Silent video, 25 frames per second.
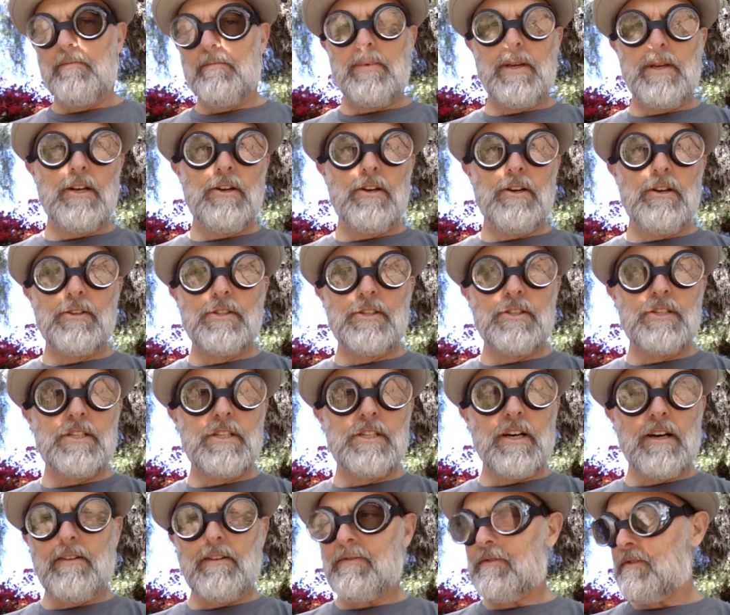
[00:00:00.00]
Peter
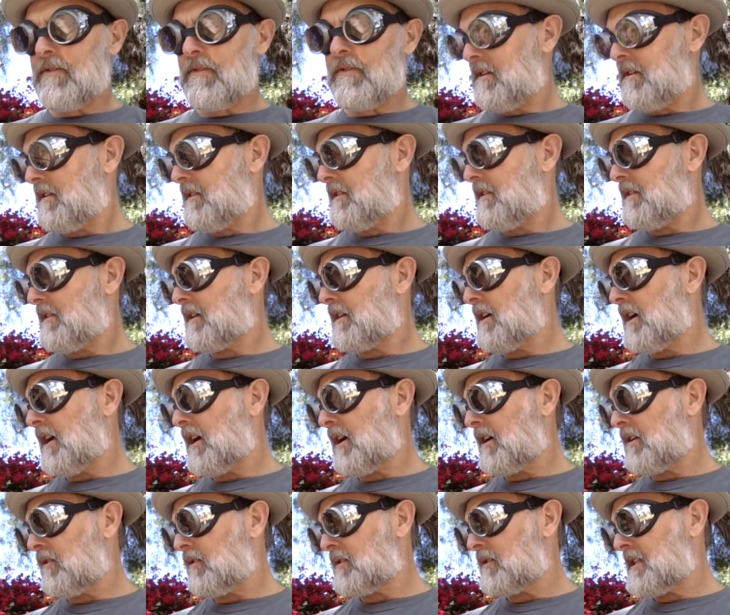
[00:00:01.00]
stuffed the
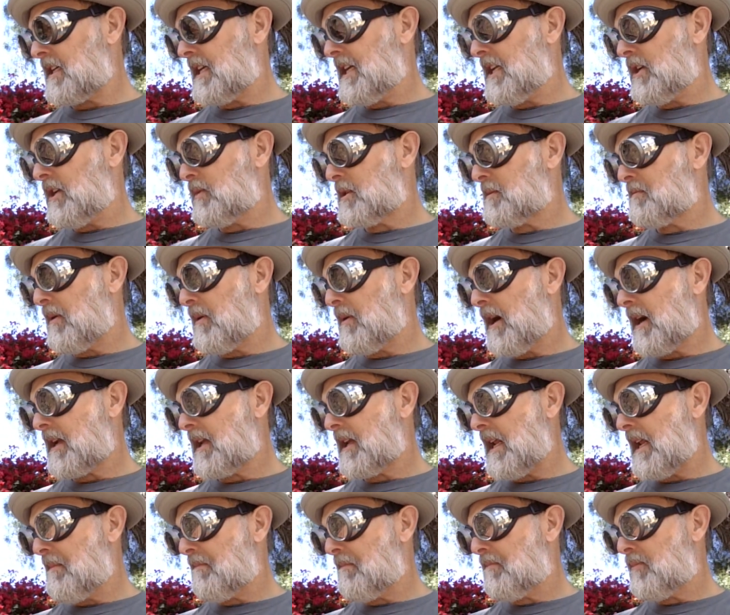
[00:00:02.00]
goggles into his
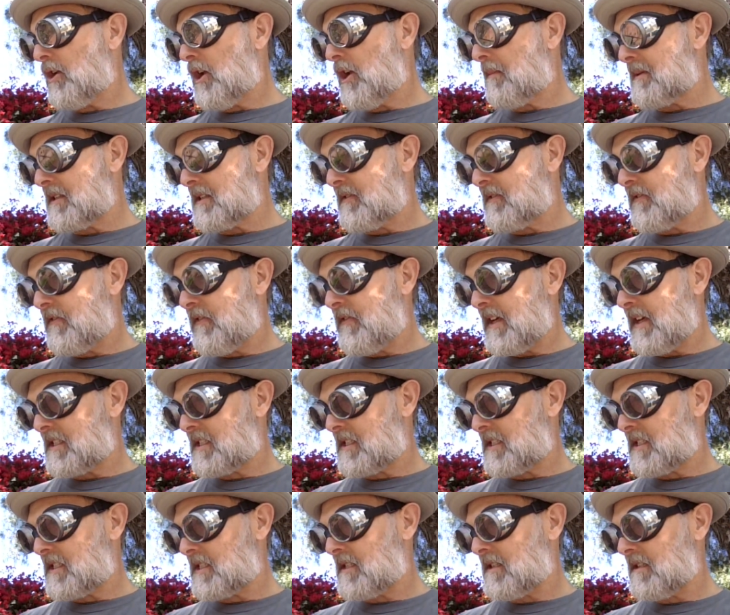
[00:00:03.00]
pocket and put up his
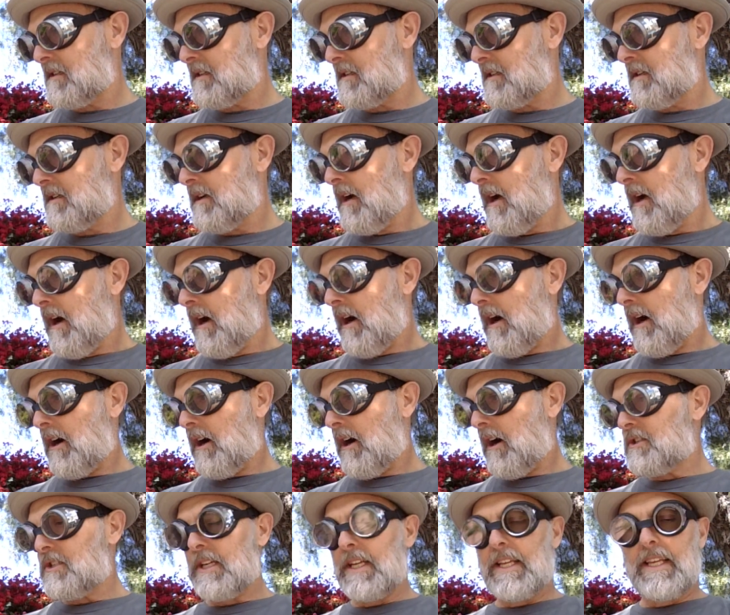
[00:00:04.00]
fists.
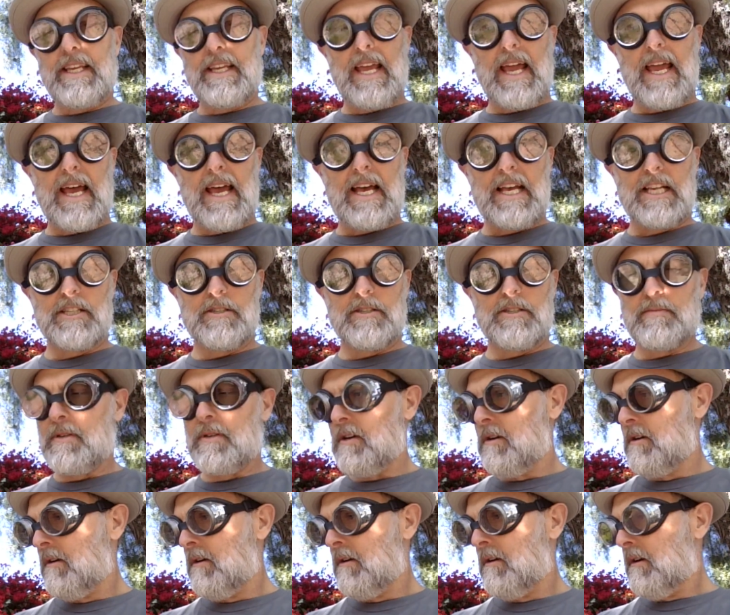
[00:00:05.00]
Archie
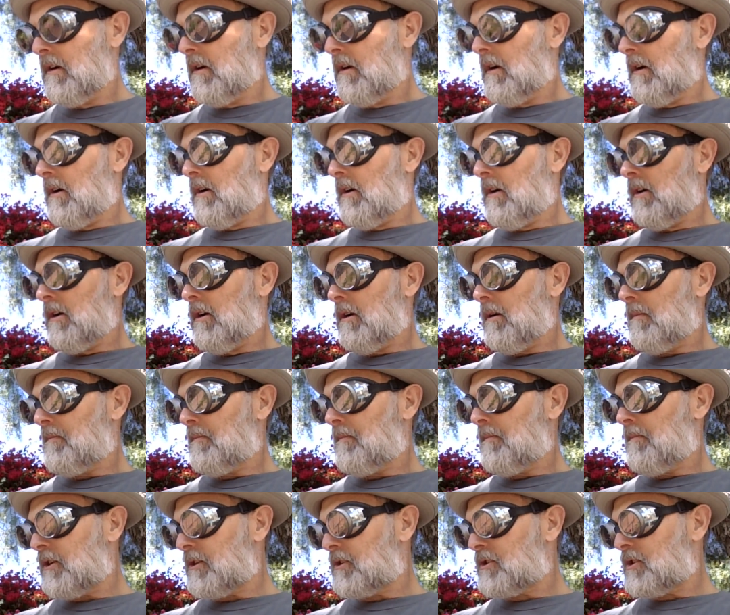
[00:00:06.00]
gasped.
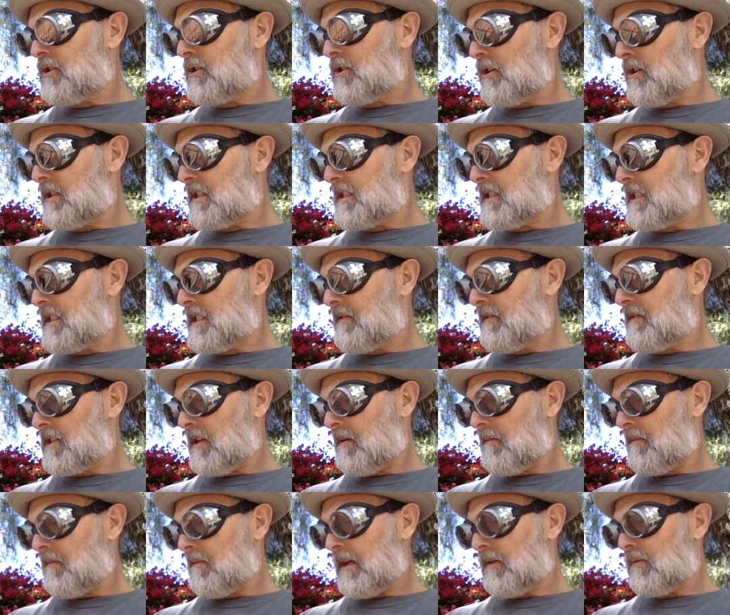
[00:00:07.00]
Peter turned to see if
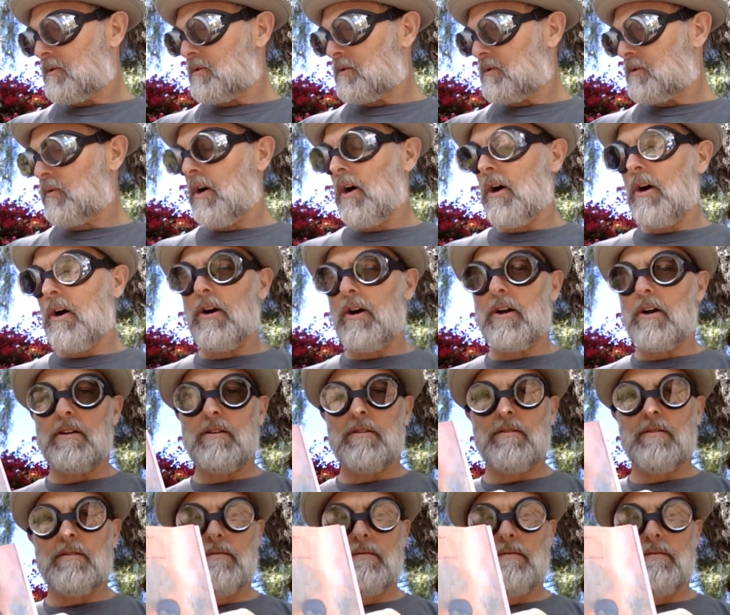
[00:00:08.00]
something was wrong.